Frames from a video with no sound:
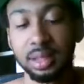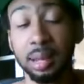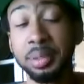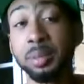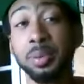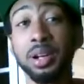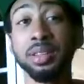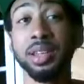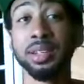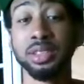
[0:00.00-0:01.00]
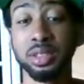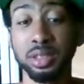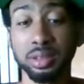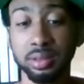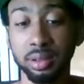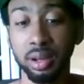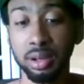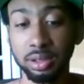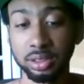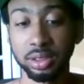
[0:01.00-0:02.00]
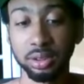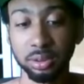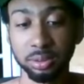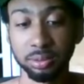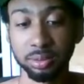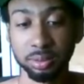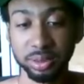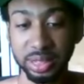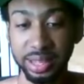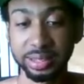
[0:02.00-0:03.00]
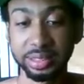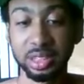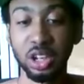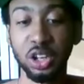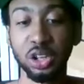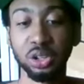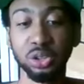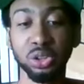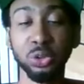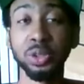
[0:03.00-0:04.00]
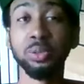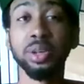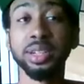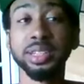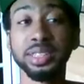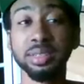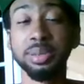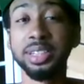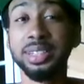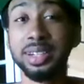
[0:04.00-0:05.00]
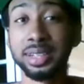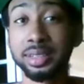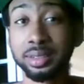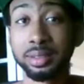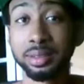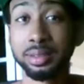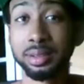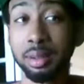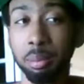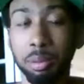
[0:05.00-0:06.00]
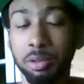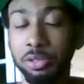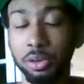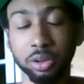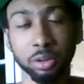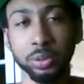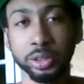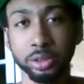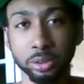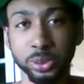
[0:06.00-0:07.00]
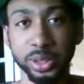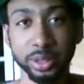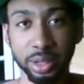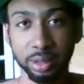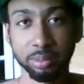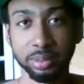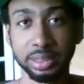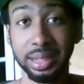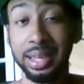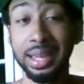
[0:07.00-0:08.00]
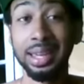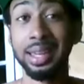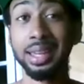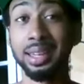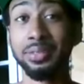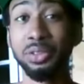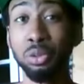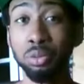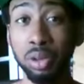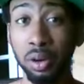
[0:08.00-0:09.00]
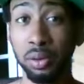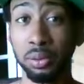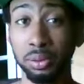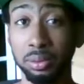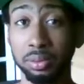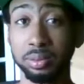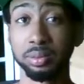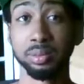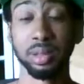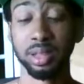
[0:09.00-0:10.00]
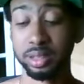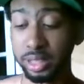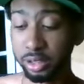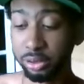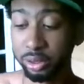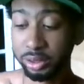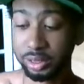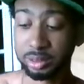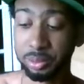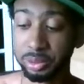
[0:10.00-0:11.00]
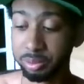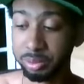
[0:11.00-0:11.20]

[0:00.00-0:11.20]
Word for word: I mean, a part of that is also next, doing what needs to be done before the retrograde comes. If you know that you're not supposed to